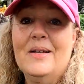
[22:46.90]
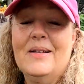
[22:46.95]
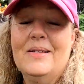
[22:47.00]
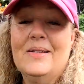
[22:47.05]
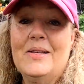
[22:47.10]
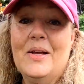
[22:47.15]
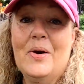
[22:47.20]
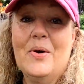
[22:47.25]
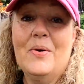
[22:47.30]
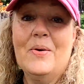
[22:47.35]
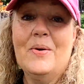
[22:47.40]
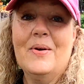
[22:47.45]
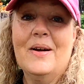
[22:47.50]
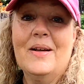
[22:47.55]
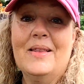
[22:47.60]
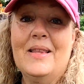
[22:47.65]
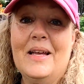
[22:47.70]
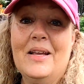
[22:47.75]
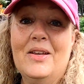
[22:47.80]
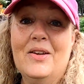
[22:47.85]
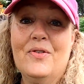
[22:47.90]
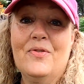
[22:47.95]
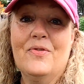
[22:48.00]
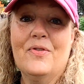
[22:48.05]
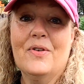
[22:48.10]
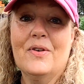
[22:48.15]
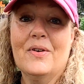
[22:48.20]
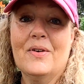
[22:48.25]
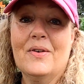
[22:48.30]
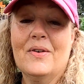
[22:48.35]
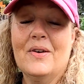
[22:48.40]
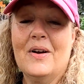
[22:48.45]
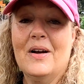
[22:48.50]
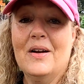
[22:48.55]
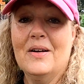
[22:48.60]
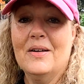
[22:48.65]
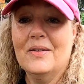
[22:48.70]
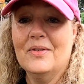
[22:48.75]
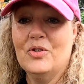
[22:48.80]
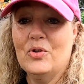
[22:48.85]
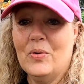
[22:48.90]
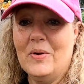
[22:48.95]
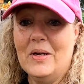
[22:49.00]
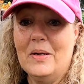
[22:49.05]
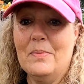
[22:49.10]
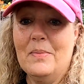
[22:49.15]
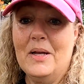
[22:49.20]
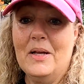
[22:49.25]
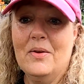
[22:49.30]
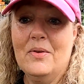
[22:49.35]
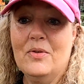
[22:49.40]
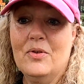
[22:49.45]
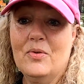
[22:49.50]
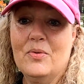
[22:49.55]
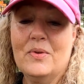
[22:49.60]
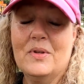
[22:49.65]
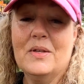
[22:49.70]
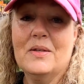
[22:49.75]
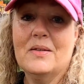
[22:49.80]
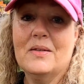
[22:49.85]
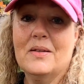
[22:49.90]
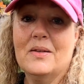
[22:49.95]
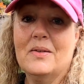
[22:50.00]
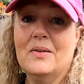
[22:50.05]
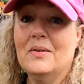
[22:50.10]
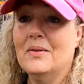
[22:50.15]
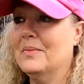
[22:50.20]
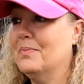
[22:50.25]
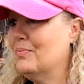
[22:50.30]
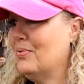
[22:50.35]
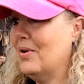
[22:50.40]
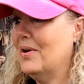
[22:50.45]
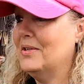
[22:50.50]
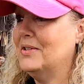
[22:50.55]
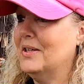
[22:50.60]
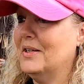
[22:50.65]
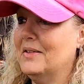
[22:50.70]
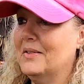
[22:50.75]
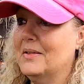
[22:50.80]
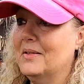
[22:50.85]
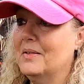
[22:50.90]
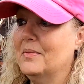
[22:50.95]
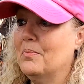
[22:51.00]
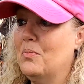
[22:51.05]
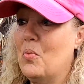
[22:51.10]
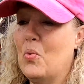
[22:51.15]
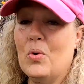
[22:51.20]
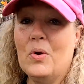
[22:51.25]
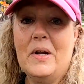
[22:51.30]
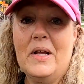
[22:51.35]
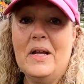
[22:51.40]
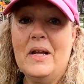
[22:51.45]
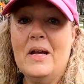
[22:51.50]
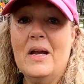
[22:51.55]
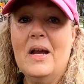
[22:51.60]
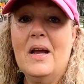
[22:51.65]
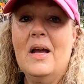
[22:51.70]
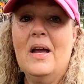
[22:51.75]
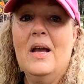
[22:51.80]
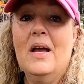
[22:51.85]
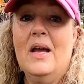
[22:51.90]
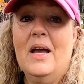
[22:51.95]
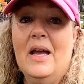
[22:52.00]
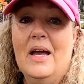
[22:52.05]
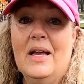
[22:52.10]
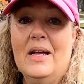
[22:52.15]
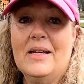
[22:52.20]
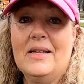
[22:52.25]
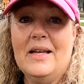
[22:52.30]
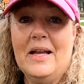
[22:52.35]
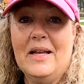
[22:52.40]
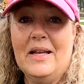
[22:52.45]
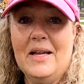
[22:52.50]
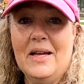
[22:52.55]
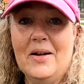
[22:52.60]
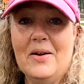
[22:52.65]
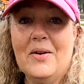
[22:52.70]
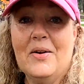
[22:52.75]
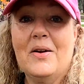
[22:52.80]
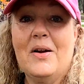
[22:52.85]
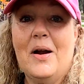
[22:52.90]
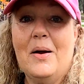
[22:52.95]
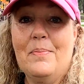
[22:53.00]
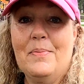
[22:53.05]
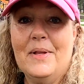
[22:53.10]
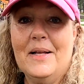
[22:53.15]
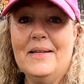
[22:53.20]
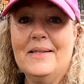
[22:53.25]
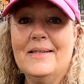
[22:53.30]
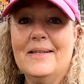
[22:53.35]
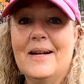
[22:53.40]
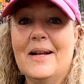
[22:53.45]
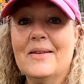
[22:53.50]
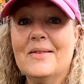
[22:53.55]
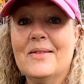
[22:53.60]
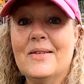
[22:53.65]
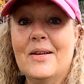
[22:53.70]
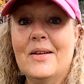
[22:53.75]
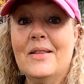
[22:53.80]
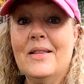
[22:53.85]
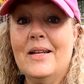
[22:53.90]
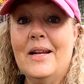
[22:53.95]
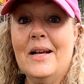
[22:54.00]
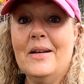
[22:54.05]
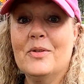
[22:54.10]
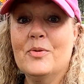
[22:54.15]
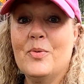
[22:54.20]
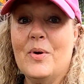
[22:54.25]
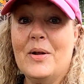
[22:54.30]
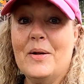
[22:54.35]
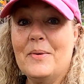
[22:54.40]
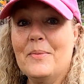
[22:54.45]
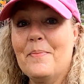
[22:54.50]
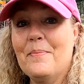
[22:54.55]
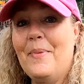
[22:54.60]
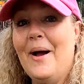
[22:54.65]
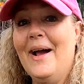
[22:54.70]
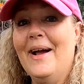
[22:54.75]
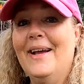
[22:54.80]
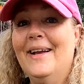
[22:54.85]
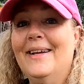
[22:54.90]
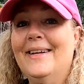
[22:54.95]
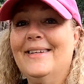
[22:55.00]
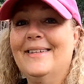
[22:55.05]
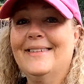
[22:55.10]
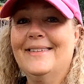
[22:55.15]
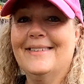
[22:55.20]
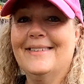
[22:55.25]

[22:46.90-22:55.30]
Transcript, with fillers: So thank you for uh, joining me through this little projects morning. And take care, God bless, and I'll see you in the next one. Bye.